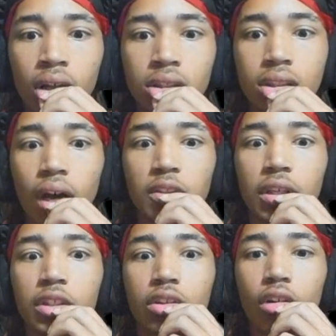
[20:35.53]

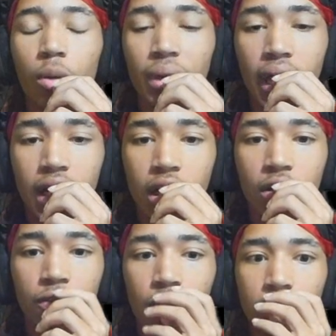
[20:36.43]
Satsuki's throat began to
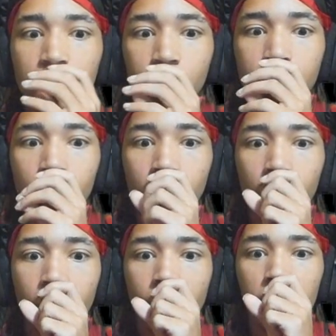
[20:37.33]
convulse. She was no
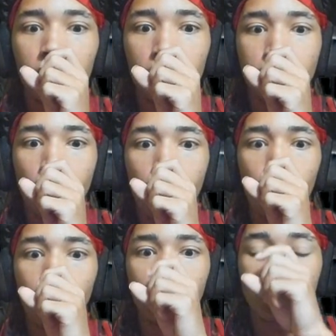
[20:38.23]
longer able to form
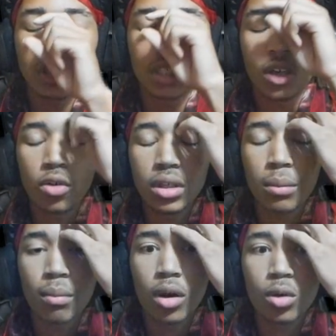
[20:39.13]
words. She could only
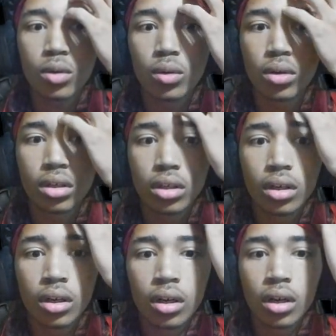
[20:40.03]
moan.
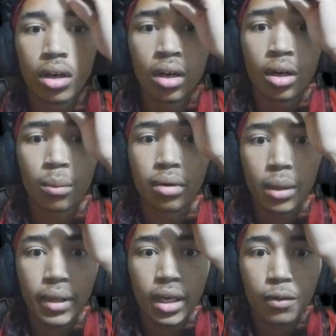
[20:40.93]
Blood
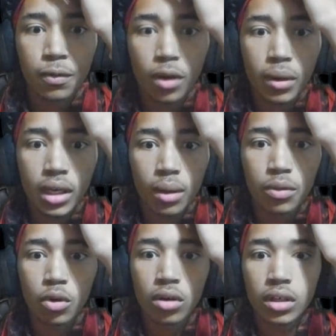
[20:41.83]
began flowing up
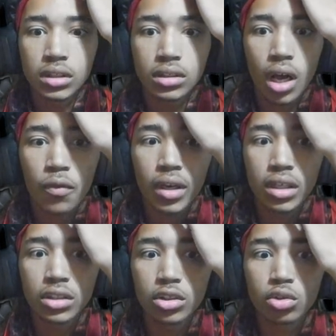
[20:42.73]
through her
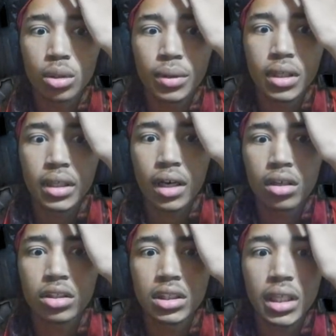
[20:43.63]
esophagus and dribbling
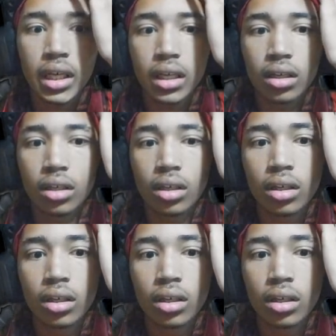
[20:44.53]
down her chin.